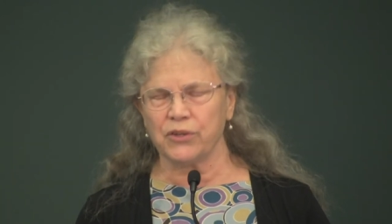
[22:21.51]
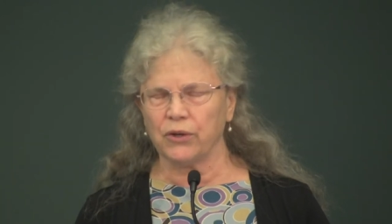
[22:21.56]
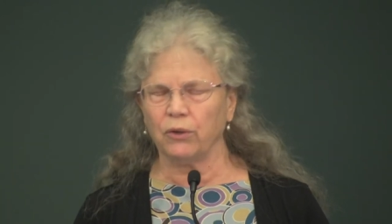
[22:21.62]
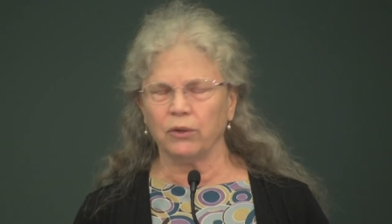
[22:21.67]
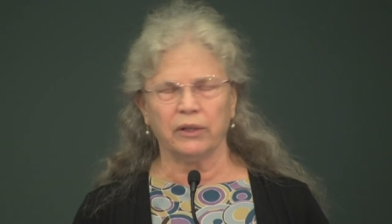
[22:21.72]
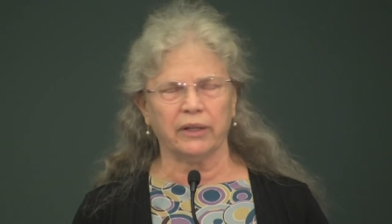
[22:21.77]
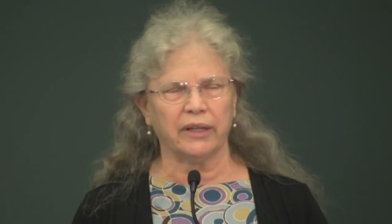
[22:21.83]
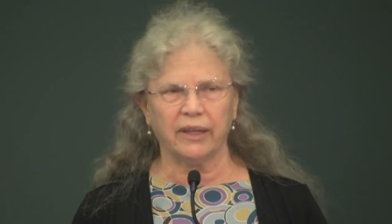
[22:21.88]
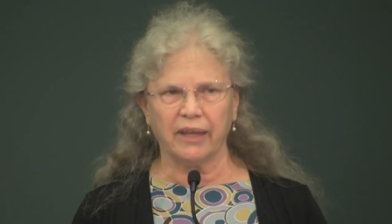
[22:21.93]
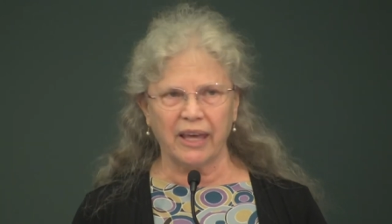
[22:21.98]

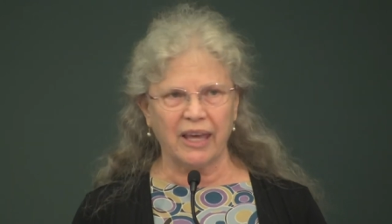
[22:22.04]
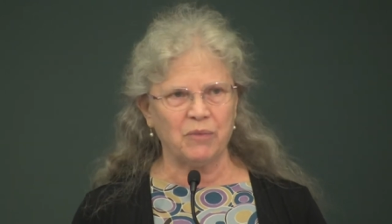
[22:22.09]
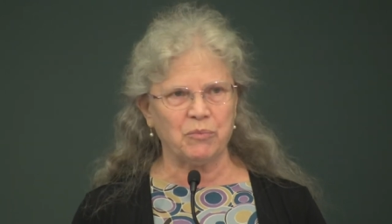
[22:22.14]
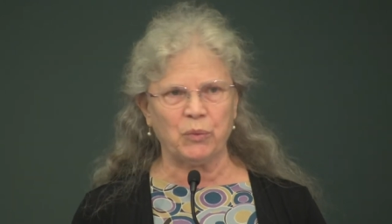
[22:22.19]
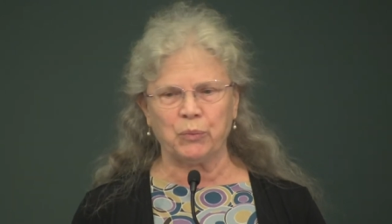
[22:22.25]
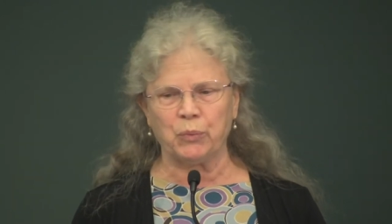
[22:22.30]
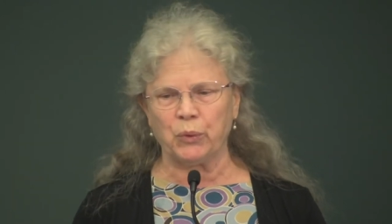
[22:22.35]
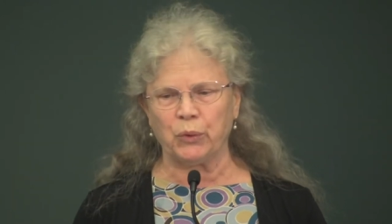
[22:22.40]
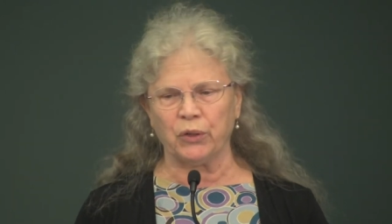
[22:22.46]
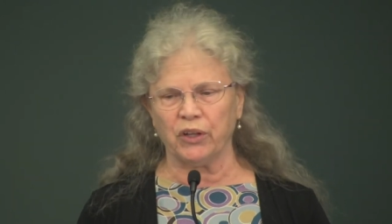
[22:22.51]
totally
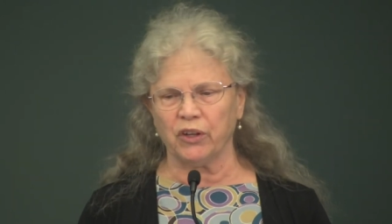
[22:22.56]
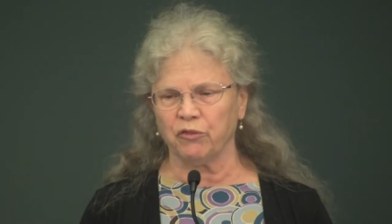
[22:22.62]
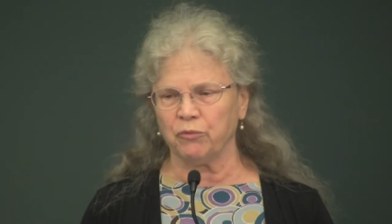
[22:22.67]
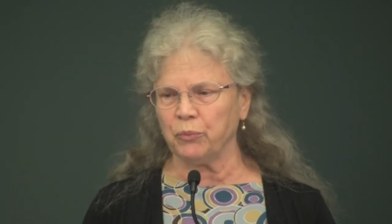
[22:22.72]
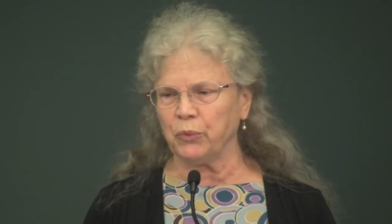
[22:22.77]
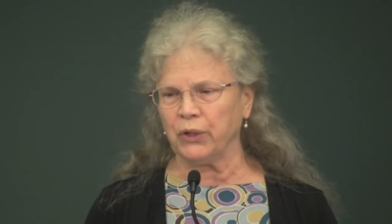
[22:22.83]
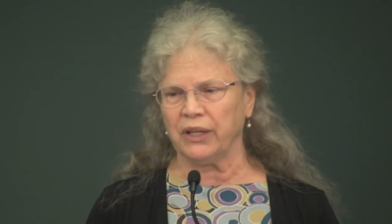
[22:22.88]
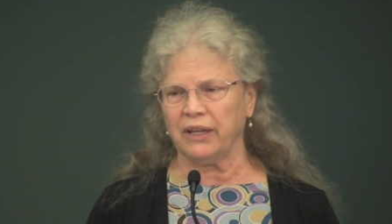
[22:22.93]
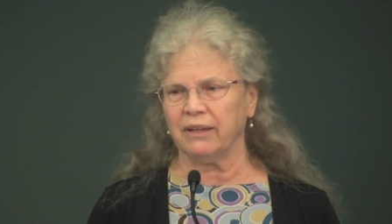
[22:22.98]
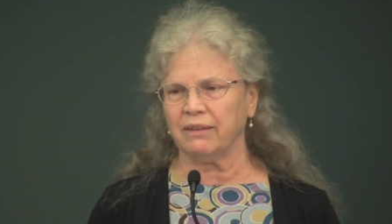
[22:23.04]
capable
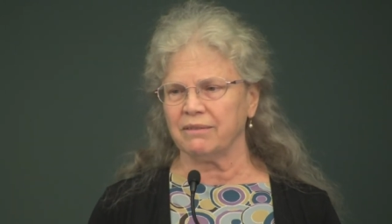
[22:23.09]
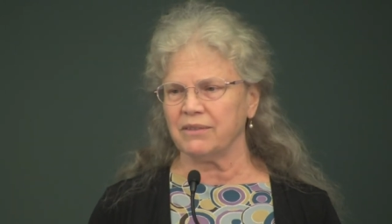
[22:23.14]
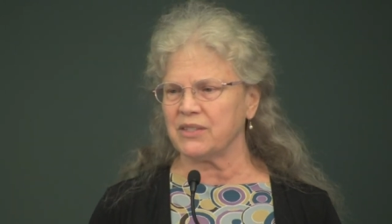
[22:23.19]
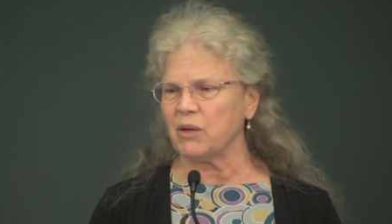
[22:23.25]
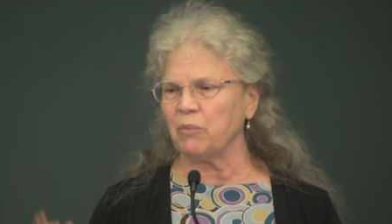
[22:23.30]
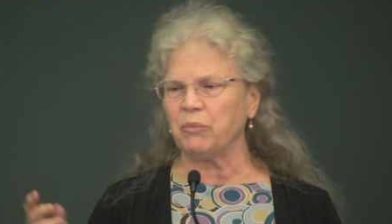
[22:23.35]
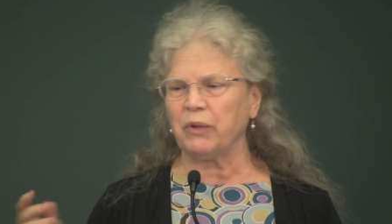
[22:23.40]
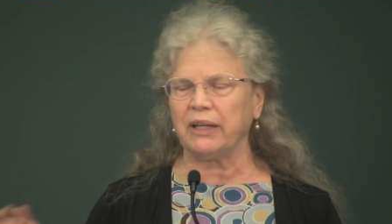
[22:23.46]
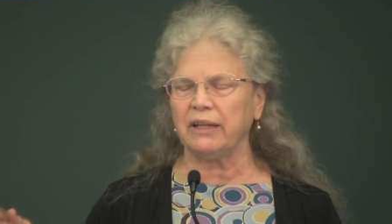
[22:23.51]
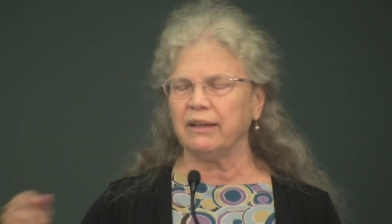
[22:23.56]
of putting
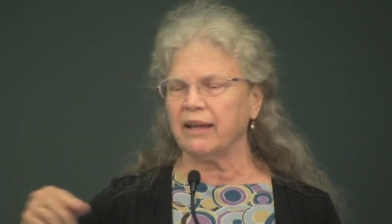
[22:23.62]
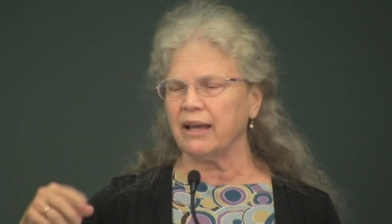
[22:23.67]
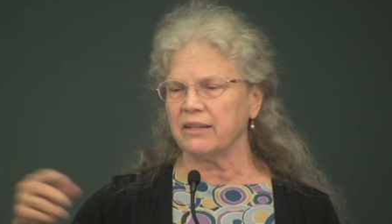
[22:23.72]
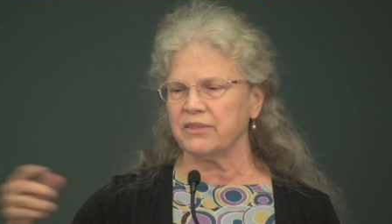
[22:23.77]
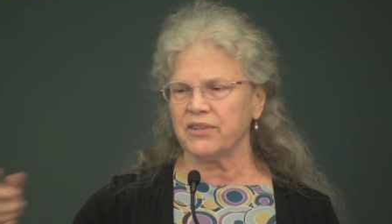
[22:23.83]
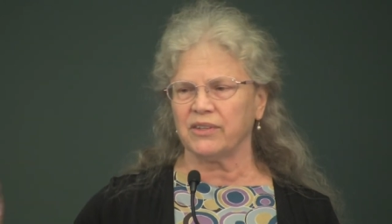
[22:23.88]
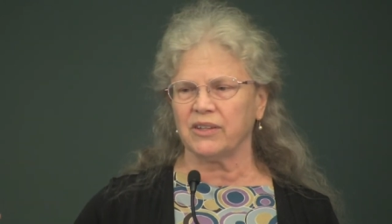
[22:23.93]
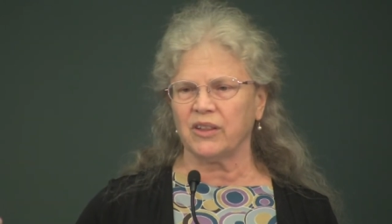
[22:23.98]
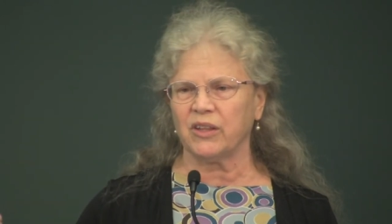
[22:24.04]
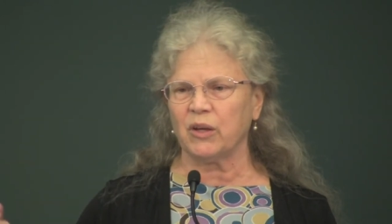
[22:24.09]
somebody
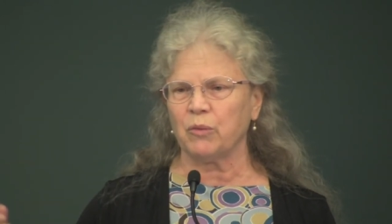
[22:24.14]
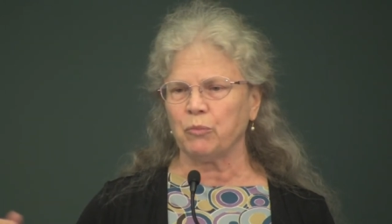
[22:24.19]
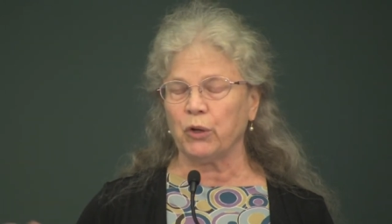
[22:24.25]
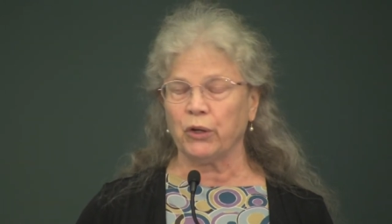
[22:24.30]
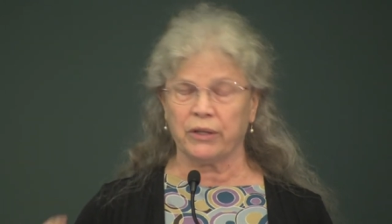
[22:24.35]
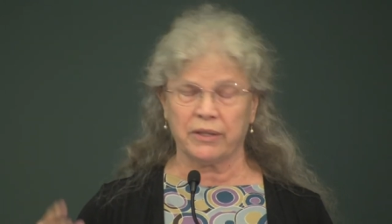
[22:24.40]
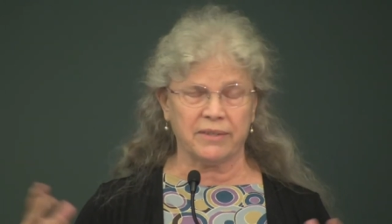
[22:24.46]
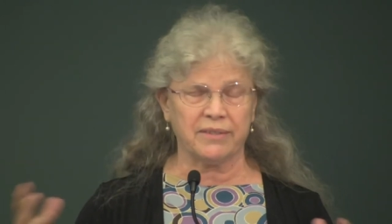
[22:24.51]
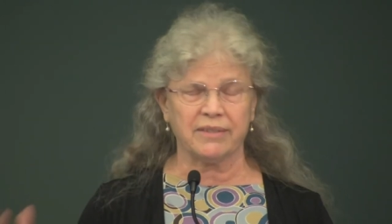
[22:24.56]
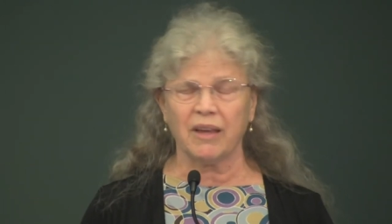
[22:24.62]
next to them
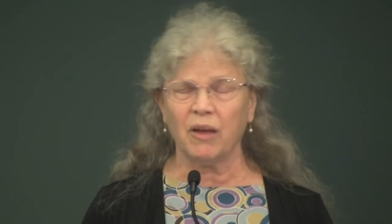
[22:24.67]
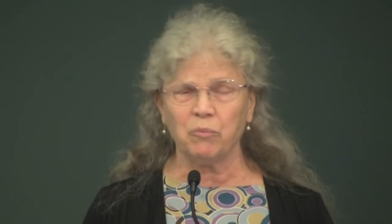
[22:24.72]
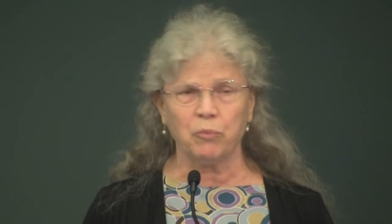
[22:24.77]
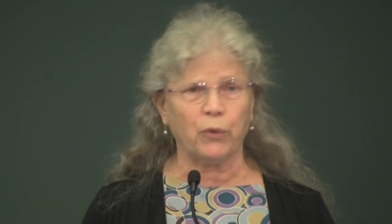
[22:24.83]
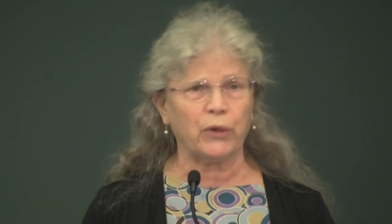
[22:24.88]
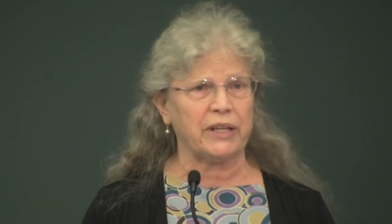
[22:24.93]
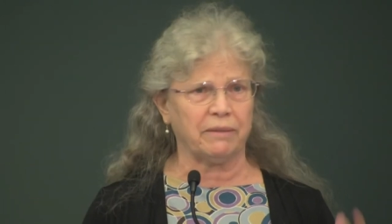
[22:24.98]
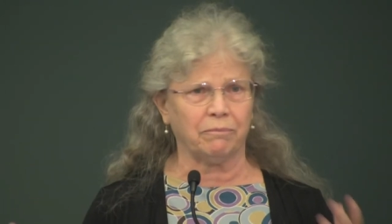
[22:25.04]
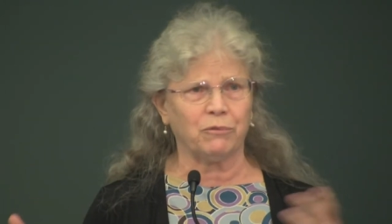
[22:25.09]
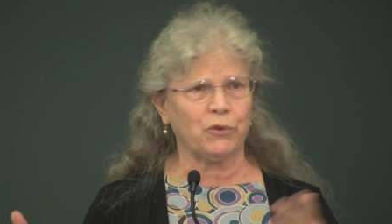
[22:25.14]
on a
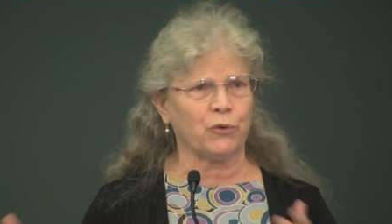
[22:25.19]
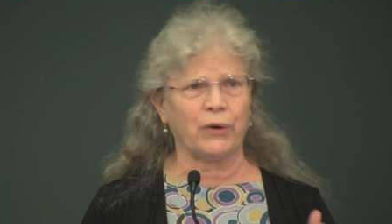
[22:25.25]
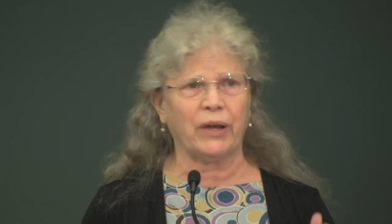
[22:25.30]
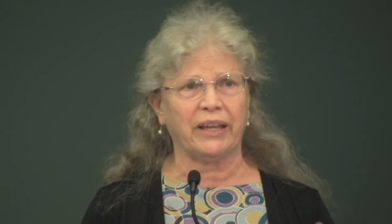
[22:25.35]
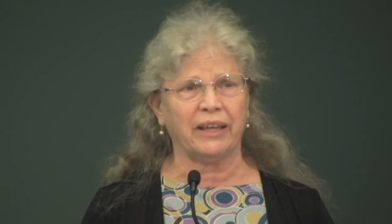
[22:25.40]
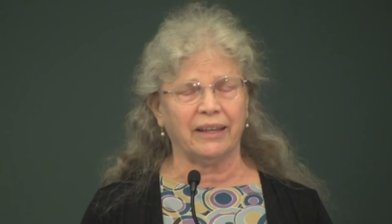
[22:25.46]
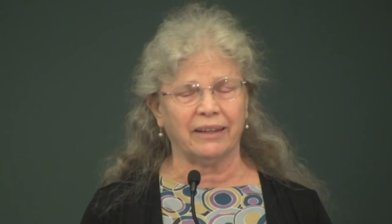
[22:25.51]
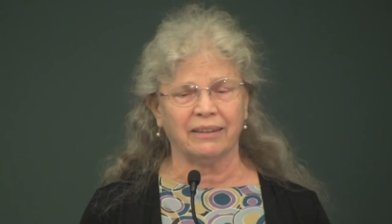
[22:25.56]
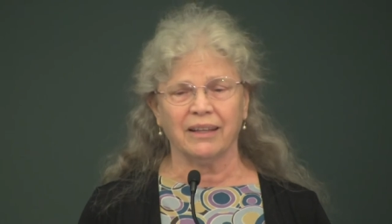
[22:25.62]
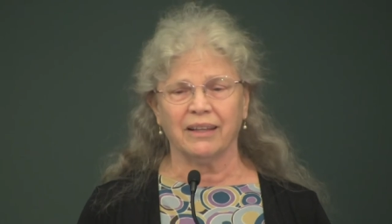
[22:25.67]
subway
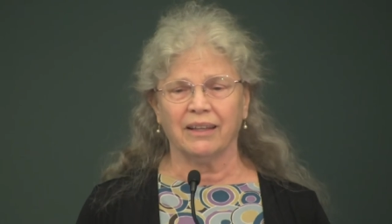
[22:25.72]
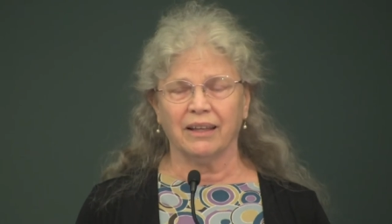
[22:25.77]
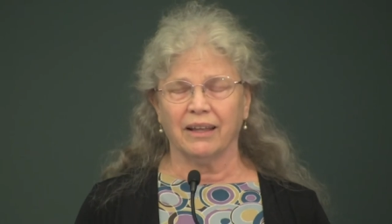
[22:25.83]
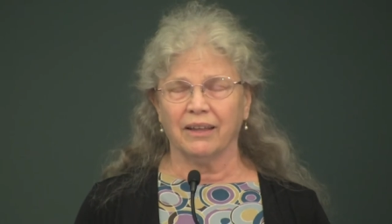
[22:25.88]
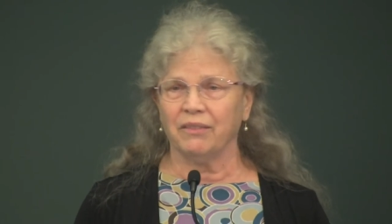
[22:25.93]
train